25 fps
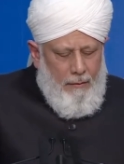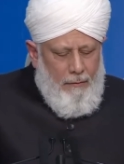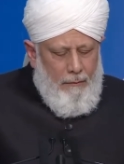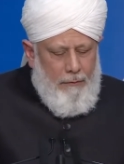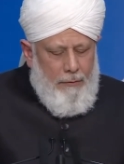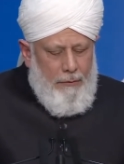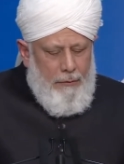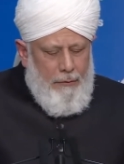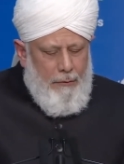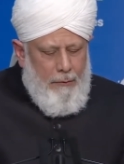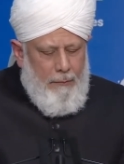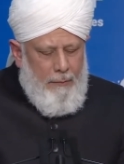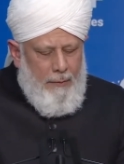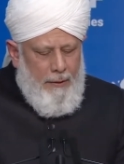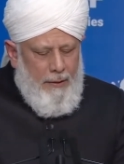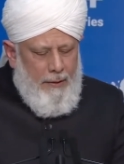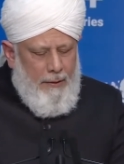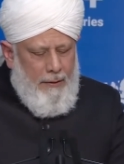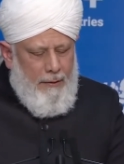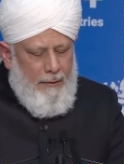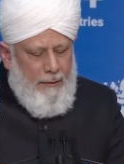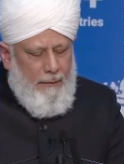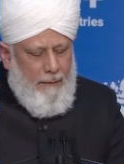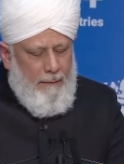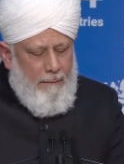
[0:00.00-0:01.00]
We should
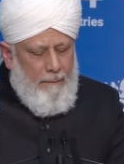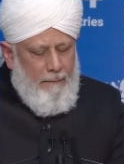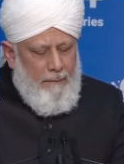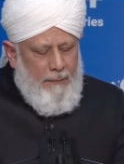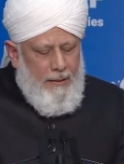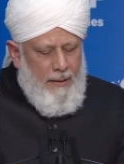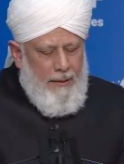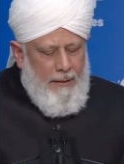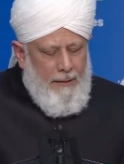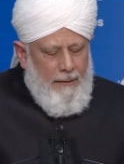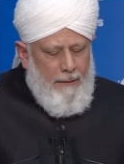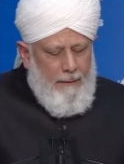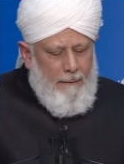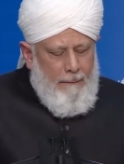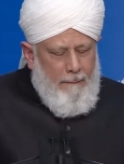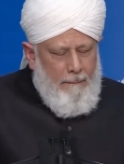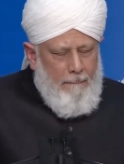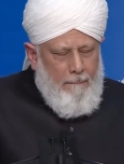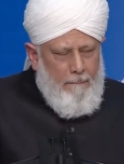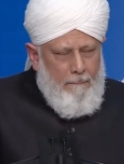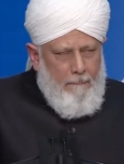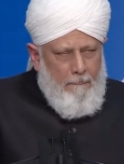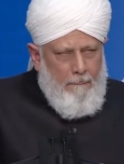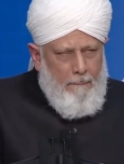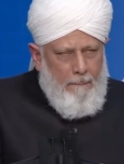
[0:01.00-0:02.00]
be there
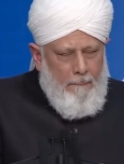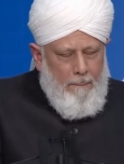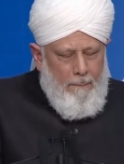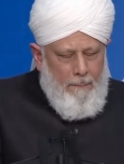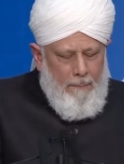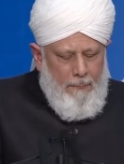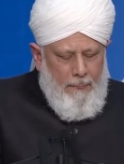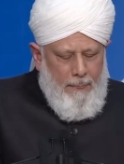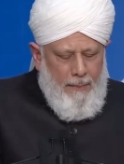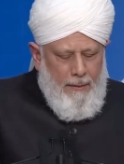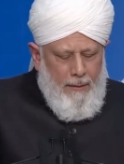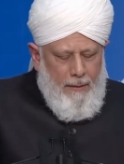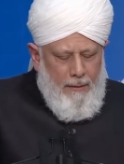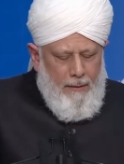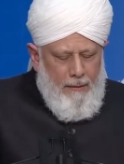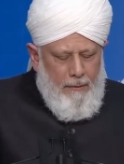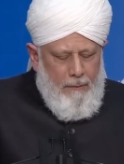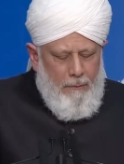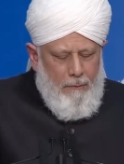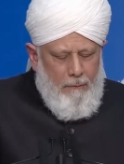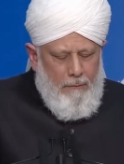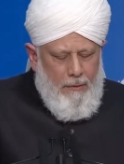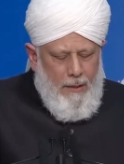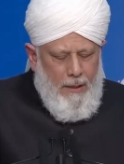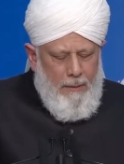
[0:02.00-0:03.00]

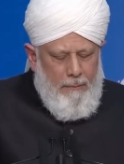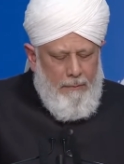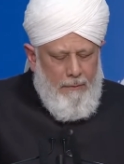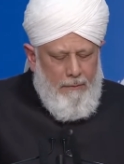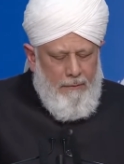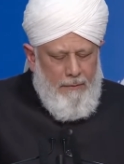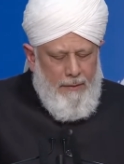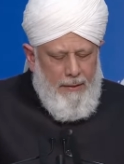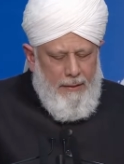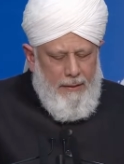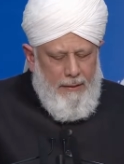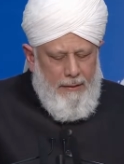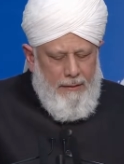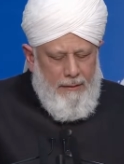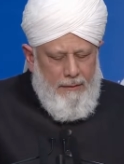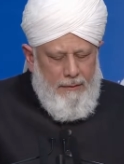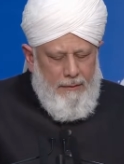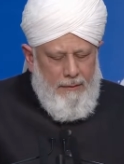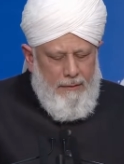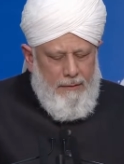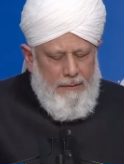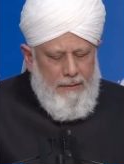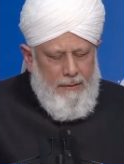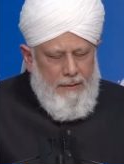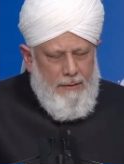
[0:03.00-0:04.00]
to wipe away
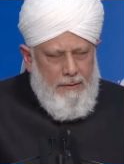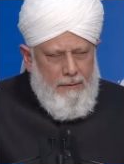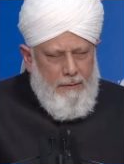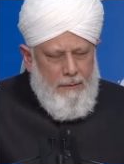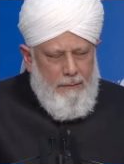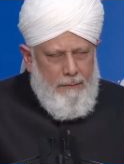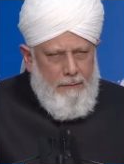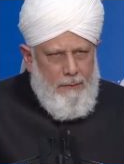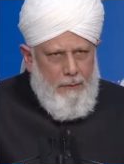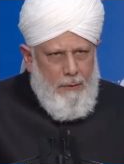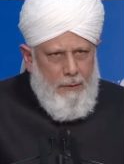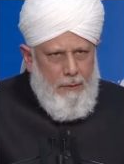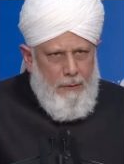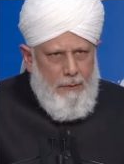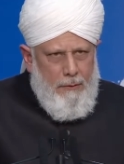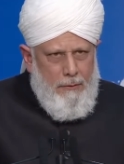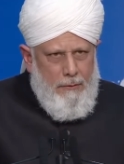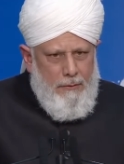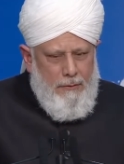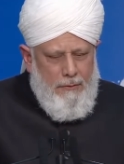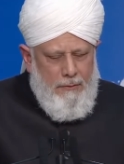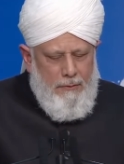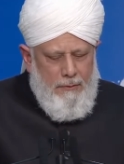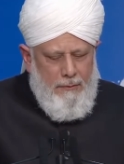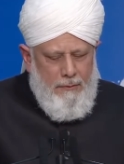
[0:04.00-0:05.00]
the tears of
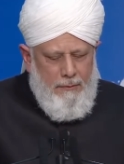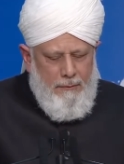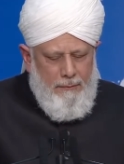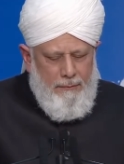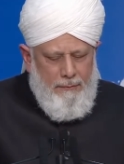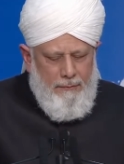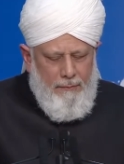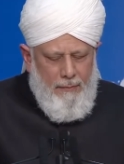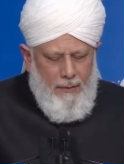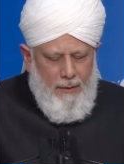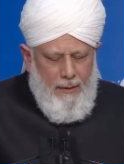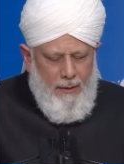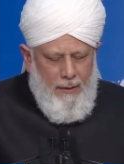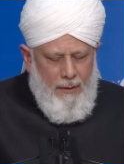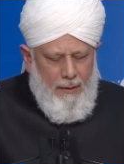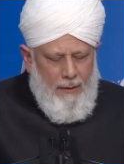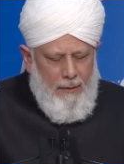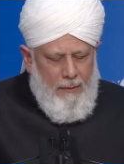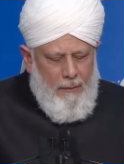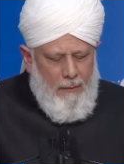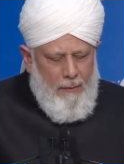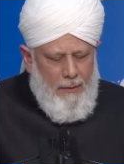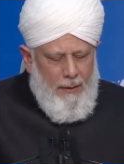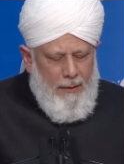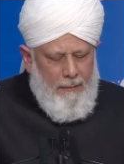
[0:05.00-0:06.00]
those
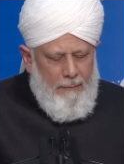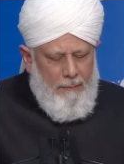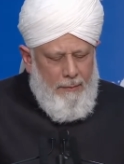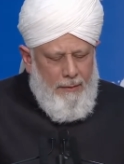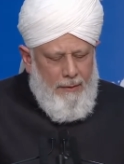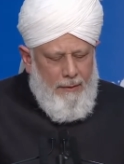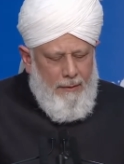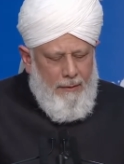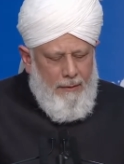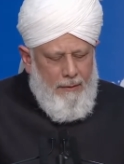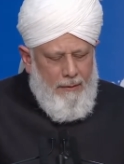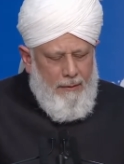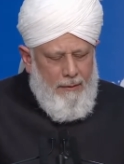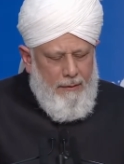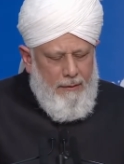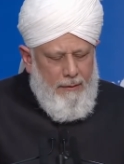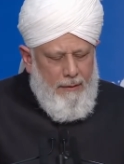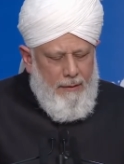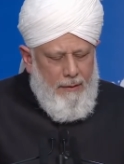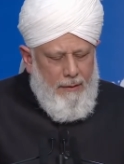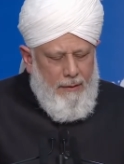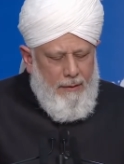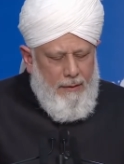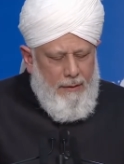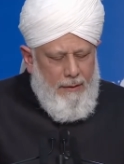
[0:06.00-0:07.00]
who have been
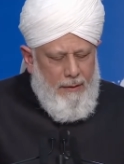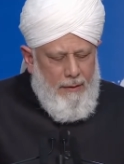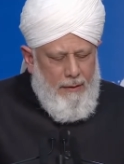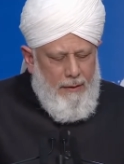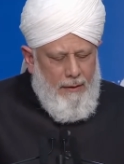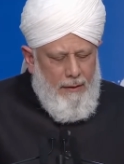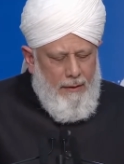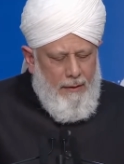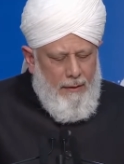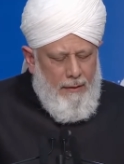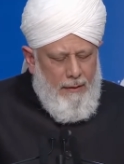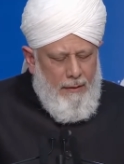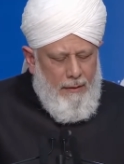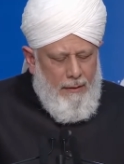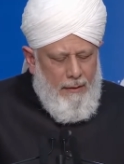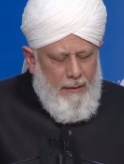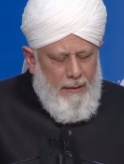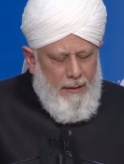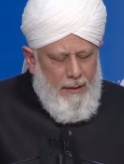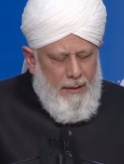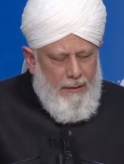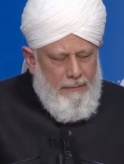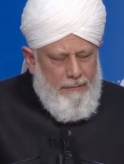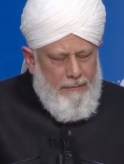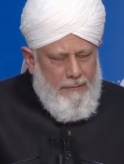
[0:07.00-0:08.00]

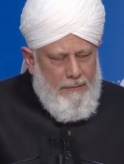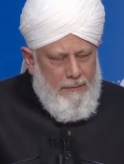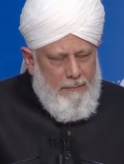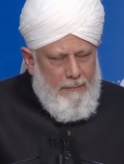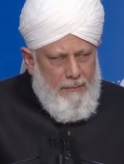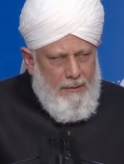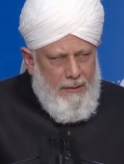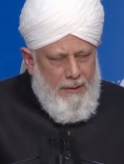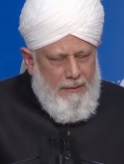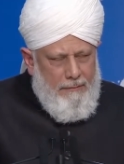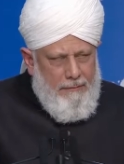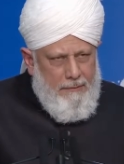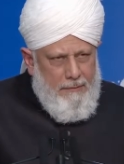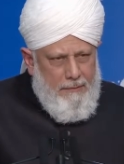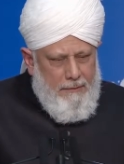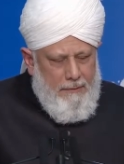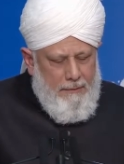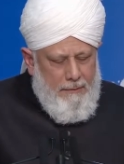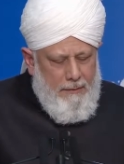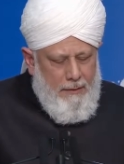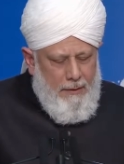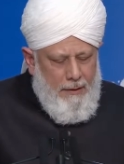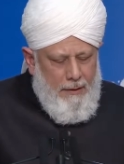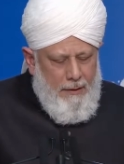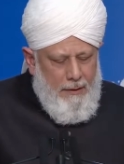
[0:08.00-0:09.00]
left bereft,
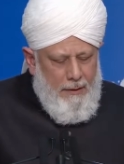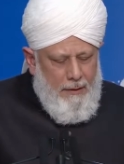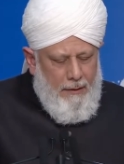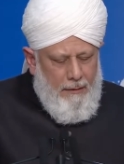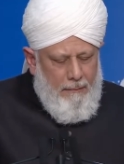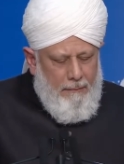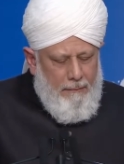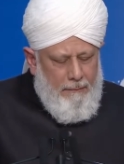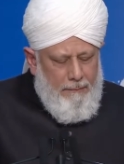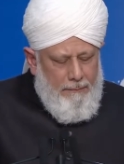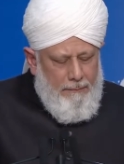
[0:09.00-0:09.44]
uh,